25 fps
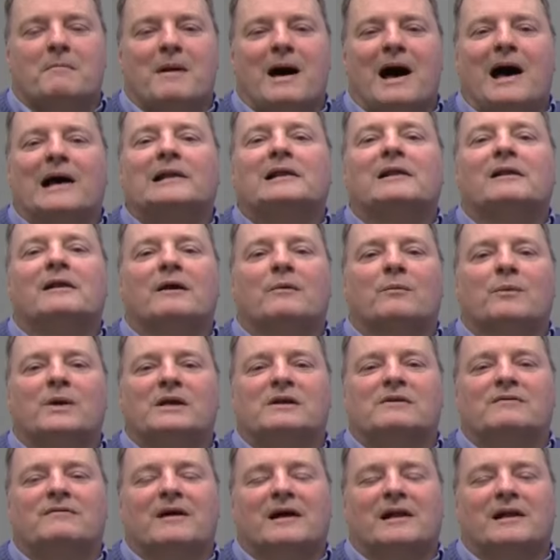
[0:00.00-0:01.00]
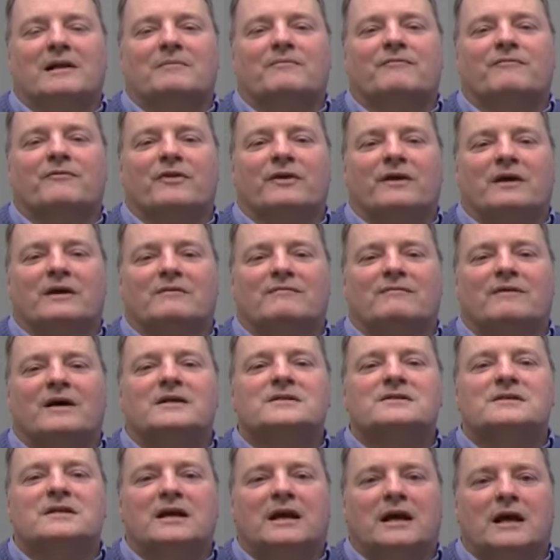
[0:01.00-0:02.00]
a model that we developed for the
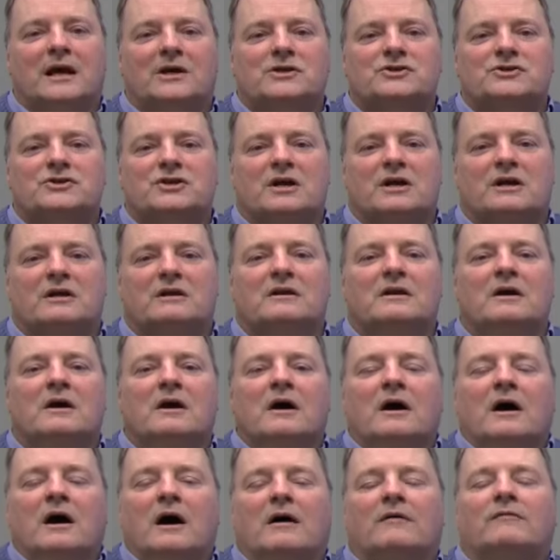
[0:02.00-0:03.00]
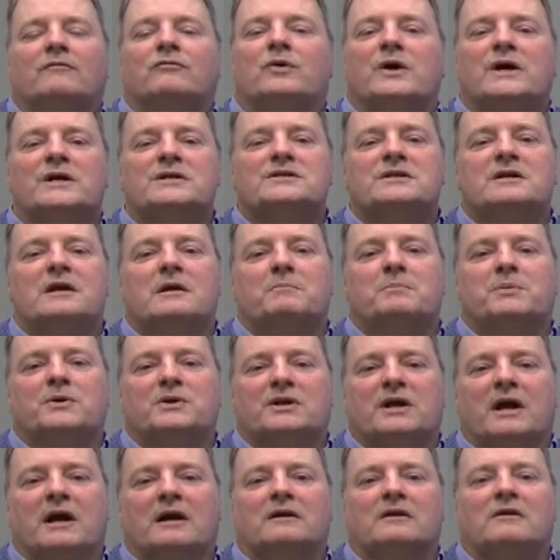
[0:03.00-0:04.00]
investigation of risk and
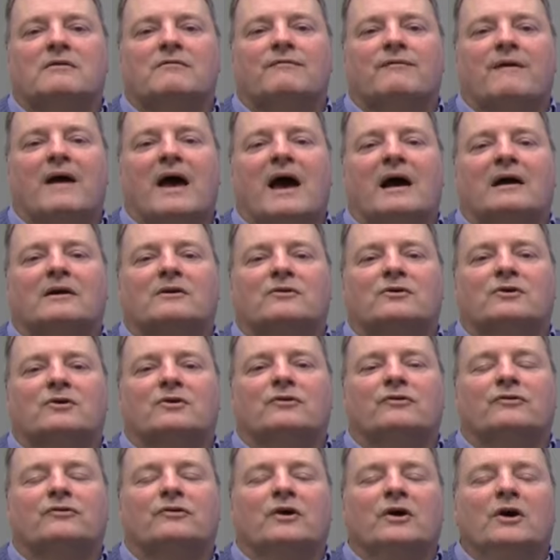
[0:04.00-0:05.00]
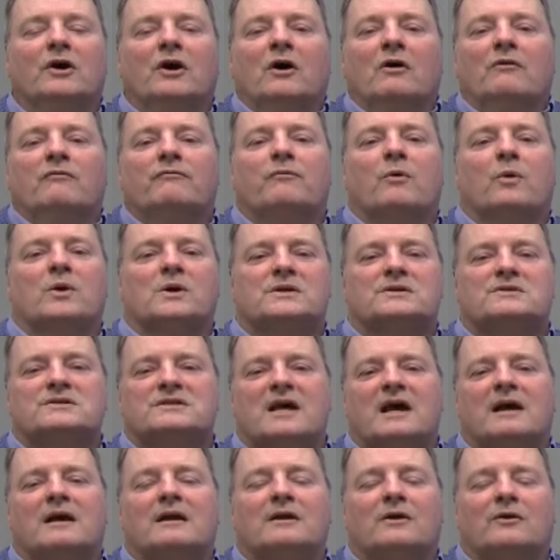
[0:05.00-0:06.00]
protective factors for
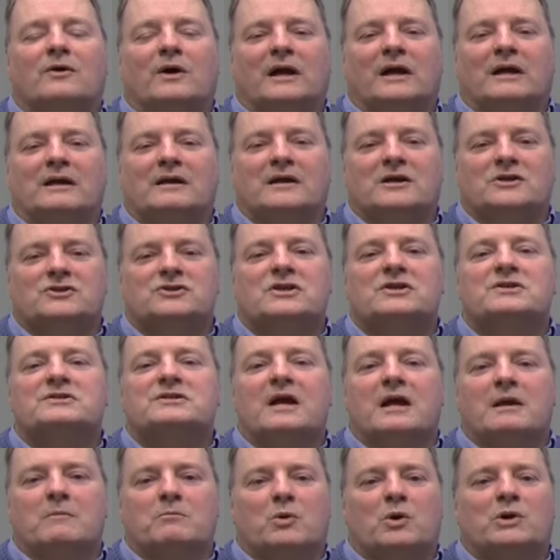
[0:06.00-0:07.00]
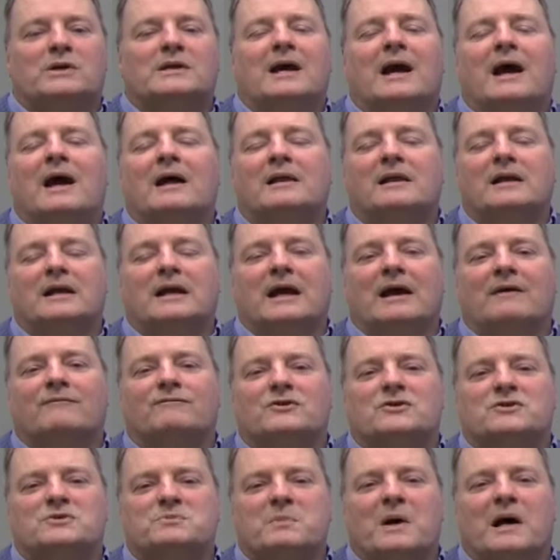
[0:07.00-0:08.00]
secondary conditions and mortality
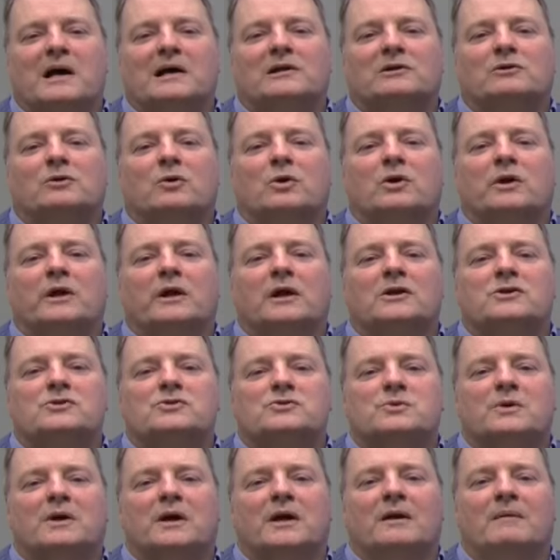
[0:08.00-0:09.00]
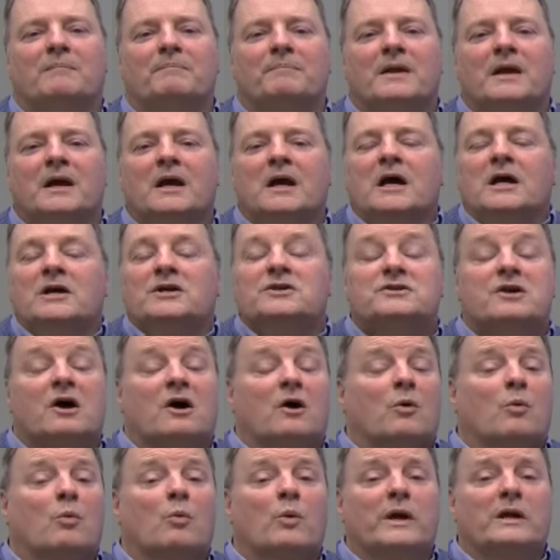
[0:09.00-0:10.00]
after spinal cord injury.
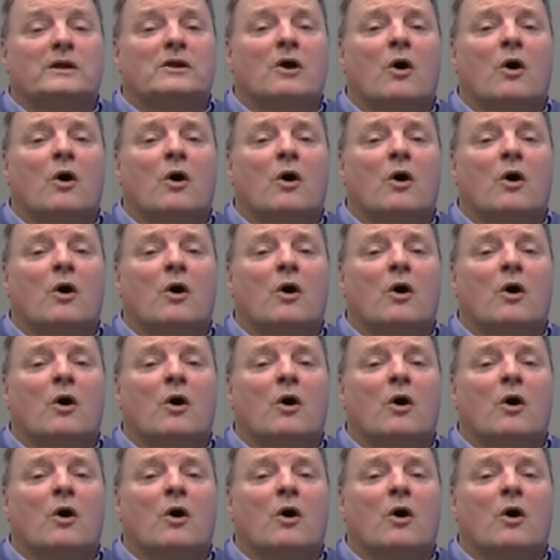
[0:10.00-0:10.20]
So we